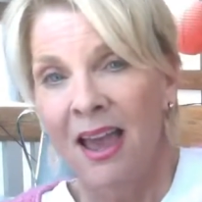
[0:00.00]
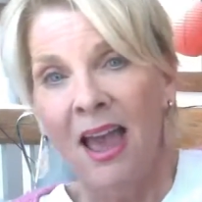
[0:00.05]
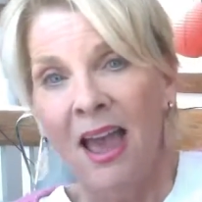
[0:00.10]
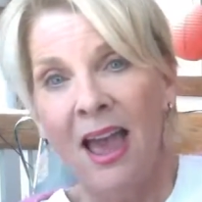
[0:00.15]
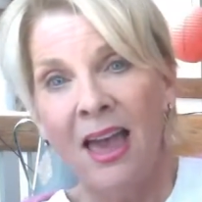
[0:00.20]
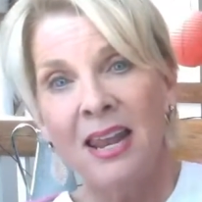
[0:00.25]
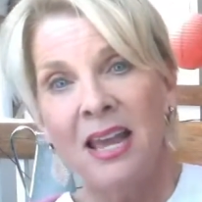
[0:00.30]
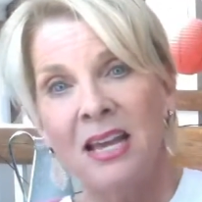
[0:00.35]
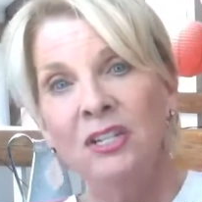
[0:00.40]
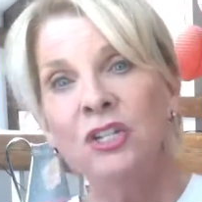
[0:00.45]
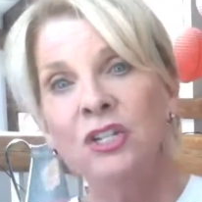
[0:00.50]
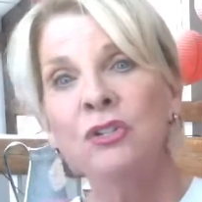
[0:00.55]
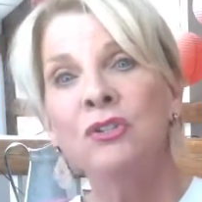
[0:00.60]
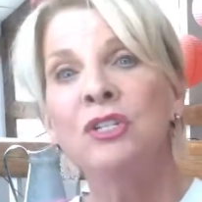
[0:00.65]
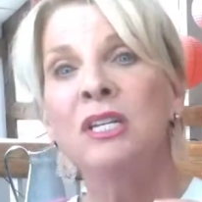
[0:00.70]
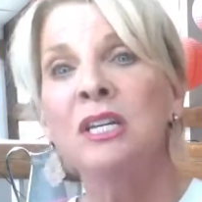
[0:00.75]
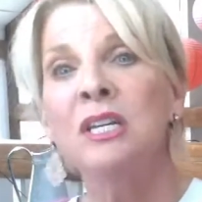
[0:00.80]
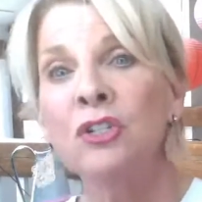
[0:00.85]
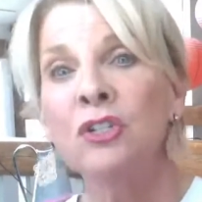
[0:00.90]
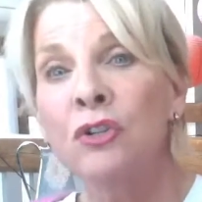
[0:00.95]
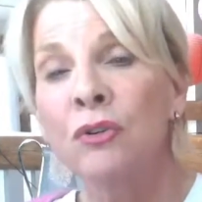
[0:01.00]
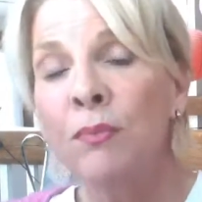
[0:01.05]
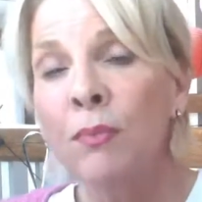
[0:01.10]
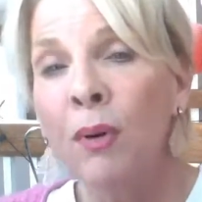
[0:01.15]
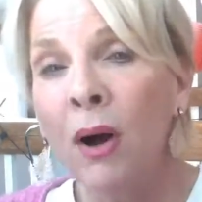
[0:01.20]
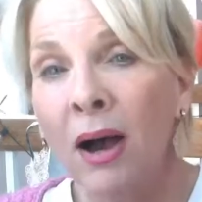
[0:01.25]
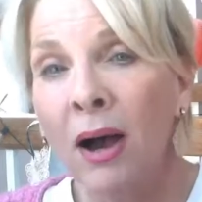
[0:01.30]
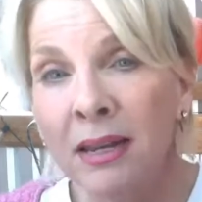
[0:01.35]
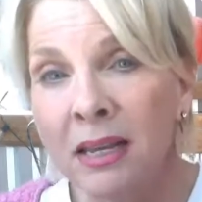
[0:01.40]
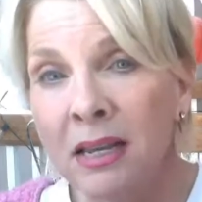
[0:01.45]
And as you teach your
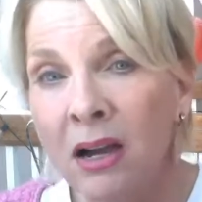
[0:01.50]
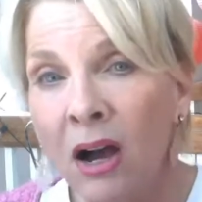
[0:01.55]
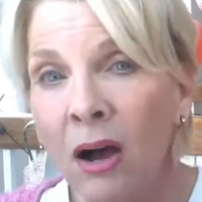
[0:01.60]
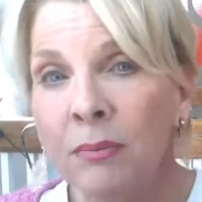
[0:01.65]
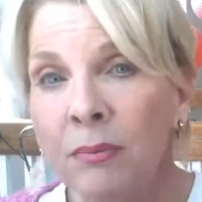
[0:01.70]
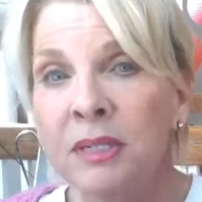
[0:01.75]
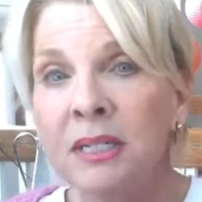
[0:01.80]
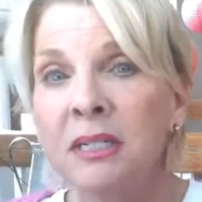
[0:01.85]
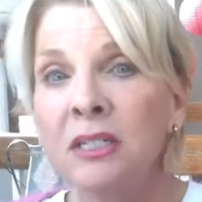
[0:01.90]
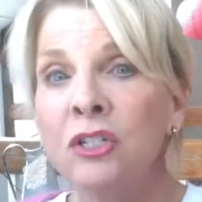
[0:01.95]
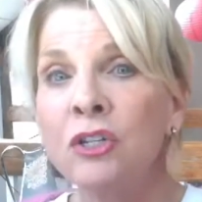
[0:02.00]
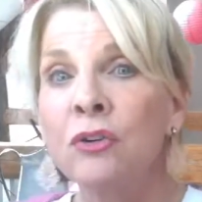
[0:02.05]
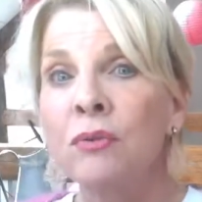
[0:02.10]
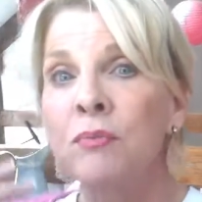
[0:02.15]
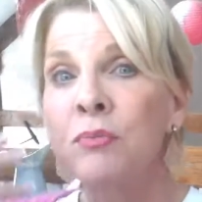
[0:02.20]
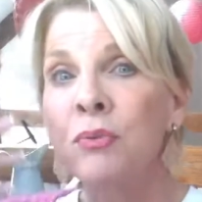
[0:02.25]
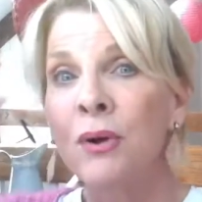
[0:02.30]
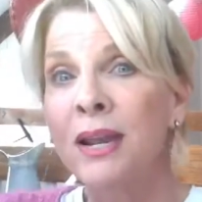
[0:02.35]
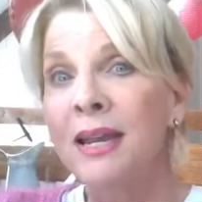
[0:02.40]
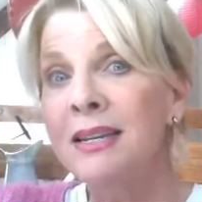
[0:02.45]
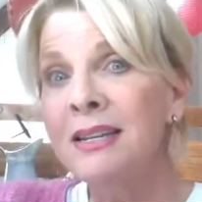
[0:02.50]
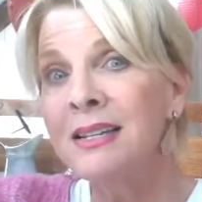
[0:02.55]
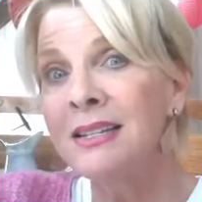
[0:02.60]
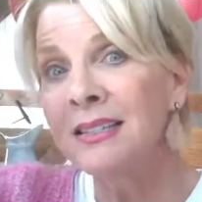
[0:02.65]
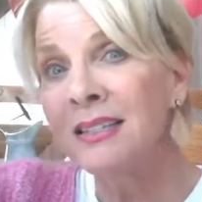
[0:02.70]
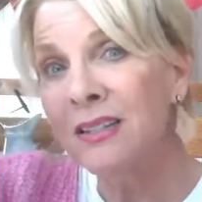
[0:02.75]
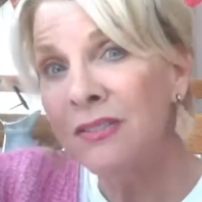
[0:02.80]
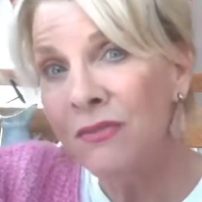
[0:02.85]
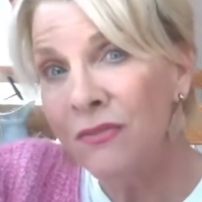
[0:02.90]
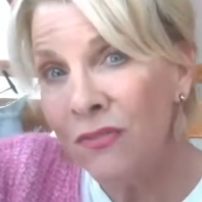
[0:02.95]
body competence, your brain
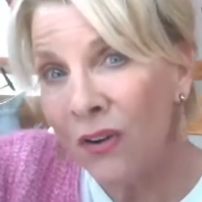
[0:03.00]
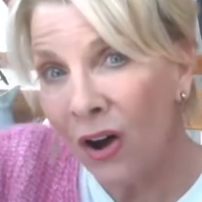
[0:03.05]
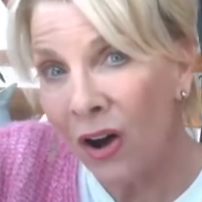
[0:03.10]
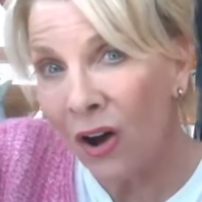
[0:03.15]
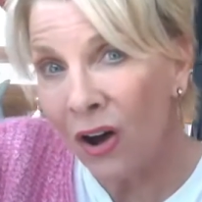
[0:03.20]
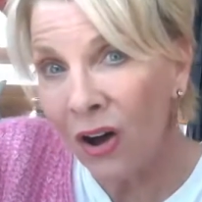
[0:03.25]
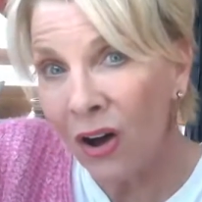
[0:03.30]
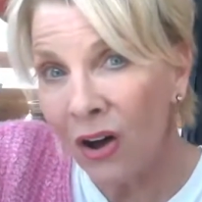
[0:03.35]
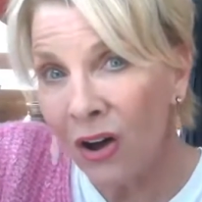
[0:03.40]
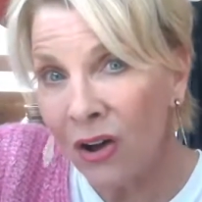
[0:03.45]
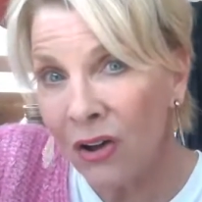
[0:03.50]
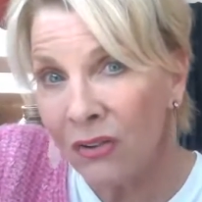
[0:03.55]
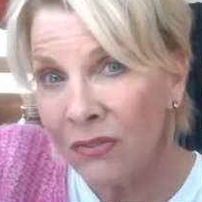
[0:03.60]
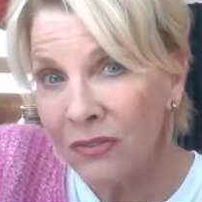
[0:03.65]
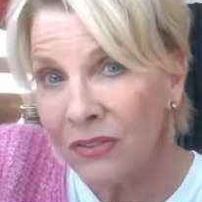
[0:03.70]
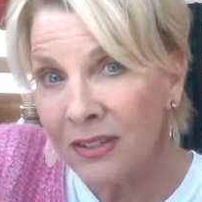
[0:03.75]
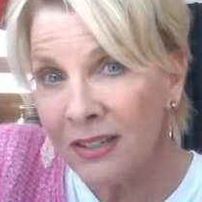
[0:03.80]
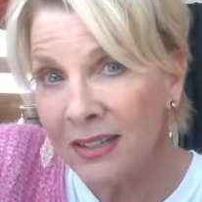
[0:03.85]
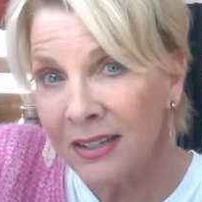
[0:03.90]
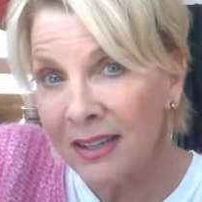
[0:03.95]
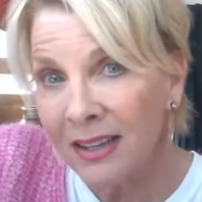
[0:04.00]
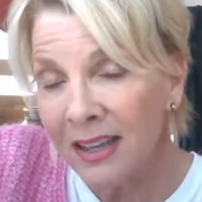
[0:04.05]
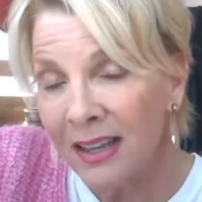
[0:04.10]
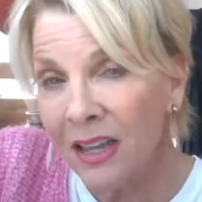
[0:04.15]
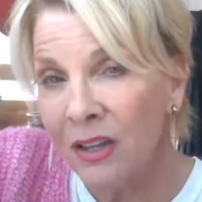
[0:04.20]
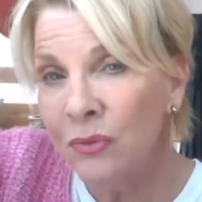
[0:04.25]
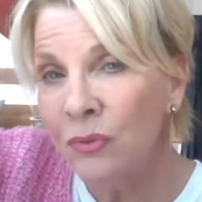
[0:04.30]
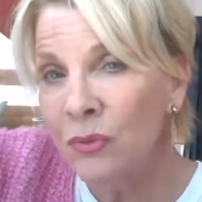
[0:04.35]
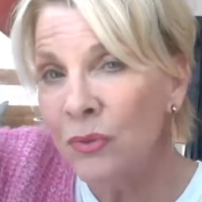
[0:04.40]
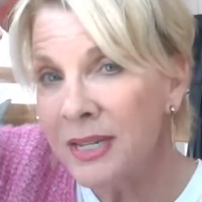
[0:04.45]
is involved
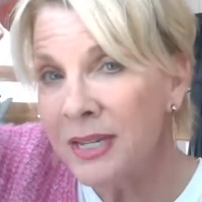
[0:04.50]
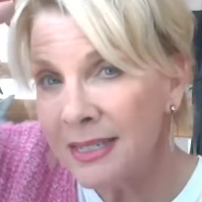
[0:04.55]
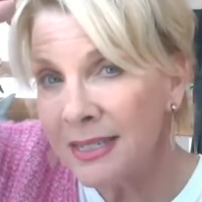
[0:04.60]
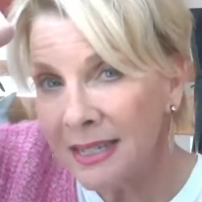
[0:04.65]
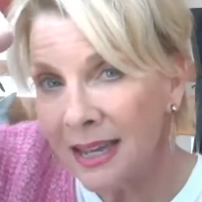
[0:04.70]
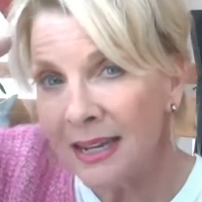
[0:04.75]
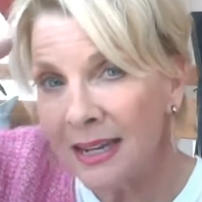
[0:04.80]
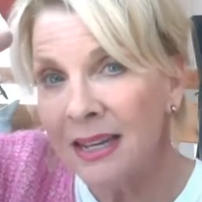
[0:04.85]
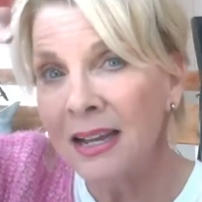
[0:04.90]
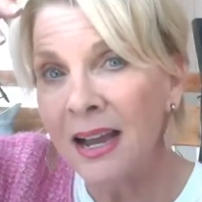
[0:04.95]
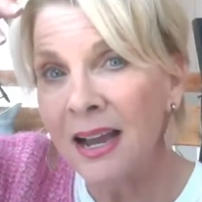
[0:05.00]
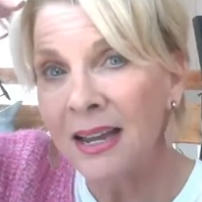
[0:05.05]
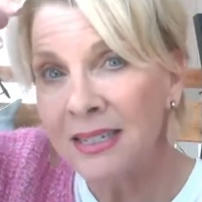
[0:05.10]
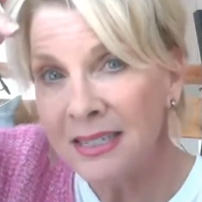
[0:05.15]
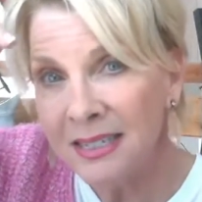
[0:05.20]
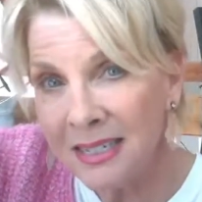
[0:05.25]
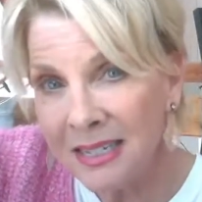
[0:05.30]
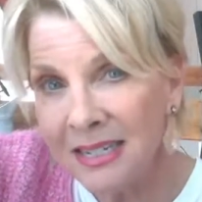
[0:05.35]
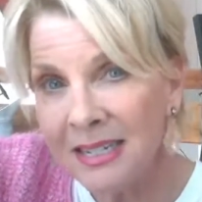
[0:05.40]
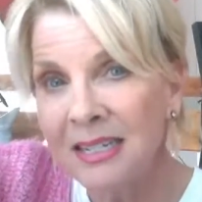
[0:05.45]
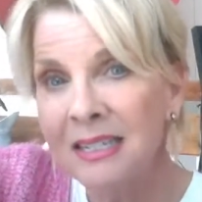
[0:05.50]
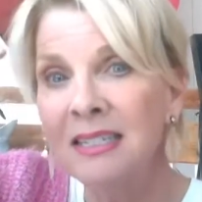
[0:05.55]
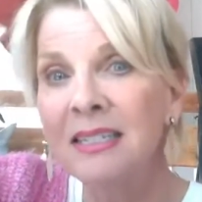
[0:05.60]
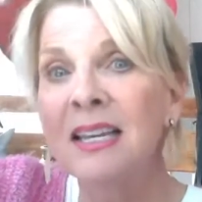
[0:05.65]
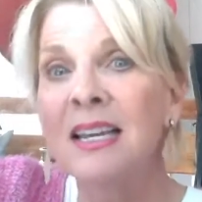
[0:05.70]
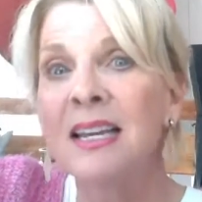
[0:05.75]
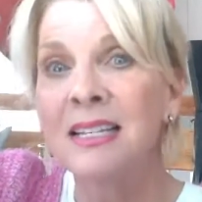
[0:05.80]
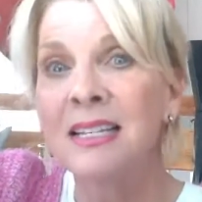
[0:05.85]
in resetting ideas,